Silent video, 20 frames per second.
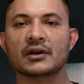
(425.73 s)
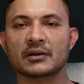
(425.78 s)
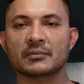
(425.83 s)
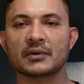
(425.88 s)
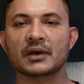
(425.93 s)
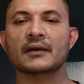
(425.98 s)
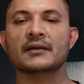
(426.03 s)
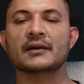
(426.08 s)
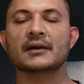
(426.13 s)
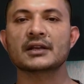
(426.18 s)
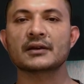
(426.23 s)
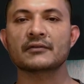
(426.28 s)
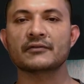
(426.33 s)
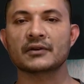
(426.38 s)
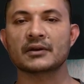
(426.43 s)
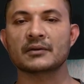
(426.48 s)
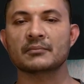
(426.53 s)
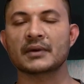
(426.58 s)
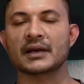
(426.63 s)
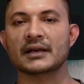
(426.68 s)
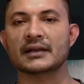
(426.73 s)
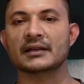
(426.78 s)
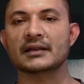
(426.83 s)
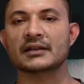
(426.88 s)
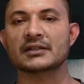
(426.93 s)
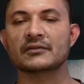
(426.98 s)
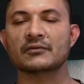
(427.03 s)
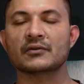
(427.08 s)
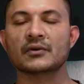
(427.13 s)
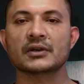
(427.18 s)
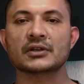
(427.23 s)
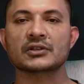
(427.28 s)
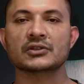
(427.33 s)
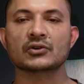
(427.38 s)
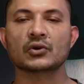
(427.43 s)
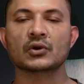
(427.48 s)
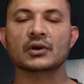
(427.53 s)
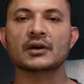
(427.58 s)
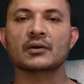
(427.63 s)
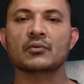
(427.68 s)
about the different methods for
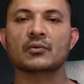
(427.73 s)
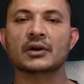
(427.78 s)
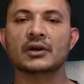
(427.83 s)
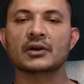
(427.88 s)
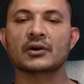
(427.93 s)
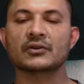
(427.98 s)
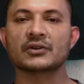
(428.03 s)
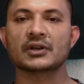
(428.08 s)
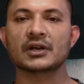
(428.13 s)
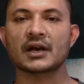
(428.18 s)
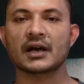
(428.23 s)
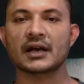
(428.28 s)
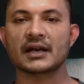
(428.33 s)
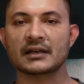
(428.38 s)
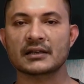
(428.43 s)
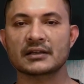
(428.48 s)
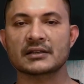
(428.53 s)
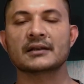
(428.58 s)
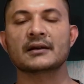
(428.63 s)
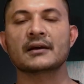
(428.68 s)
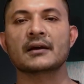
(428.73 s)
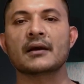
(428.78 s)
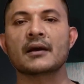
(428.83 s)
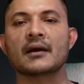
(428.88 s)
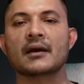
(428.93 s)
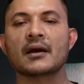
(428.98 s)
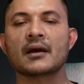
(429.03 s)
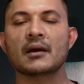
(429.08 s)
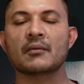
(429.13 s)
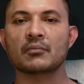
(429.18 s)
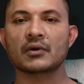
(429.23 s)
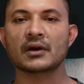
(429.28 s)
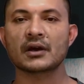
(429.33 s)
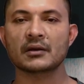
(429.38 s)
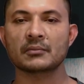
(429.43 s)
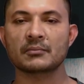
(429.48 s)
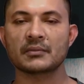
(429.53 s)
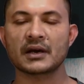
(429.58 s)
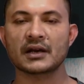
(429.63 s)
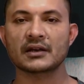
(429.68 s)
installing Windows clients. We
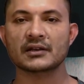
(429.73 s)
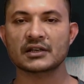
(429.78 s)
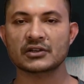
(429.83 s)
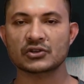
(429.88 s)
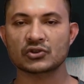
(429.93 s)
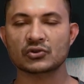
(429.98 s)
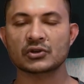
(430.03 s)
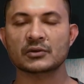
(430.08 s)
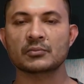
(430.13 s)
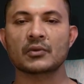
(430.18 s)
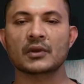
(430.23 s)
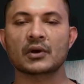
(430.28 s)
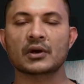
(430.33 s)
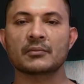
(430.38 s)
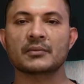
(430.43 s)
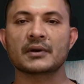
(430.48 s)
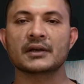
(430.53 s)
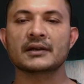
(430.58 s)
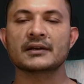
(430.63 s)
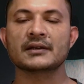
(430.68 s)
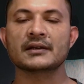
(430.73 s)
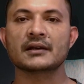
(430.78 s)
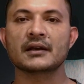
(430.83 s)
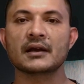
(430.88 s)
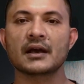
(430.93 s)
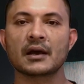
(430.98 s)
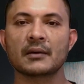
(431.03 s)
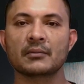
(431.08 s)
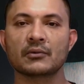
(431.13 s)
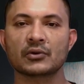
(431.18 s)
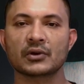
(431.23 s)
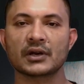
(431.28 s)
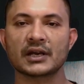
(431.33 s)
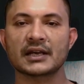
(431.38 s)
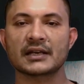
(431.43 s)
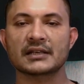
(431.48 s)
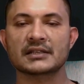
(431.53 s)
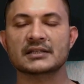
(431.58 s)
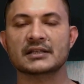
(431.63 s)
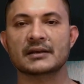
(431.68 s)
compared the new deployments,
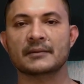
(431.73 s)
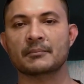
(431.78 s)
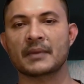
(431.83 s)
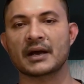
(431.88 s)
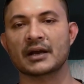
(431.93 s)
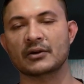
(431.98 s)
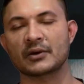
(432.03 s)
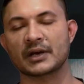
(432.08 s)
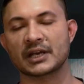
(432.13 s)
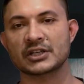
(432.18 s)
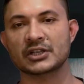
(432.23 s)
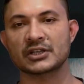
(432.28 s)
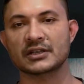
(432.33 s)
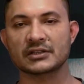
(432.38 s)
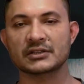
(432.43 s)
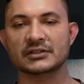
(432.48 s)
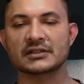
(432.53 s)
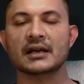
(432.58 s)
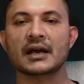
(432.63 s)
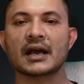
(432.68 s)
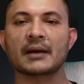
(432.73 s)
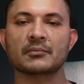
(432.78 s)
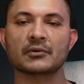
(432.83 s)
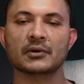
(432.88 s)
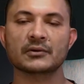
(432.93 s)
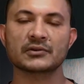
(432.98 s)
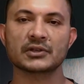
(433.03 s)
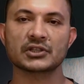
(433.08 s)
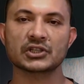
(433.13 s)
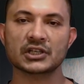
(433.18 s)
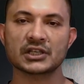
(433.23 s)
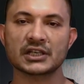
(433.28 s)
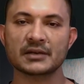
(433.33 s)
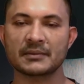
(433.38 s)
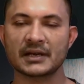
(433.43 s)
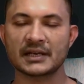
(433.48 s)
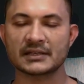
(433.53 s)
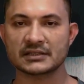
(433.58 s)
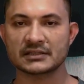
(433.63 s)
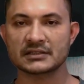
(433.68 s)
upgrades, migrations, and provisioning
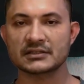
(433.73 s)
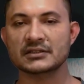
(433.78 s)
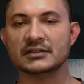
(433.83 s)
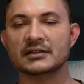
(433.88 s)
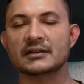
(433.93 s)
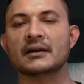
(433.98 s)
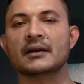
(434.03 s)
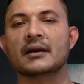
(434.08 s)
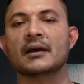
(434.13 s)
methods.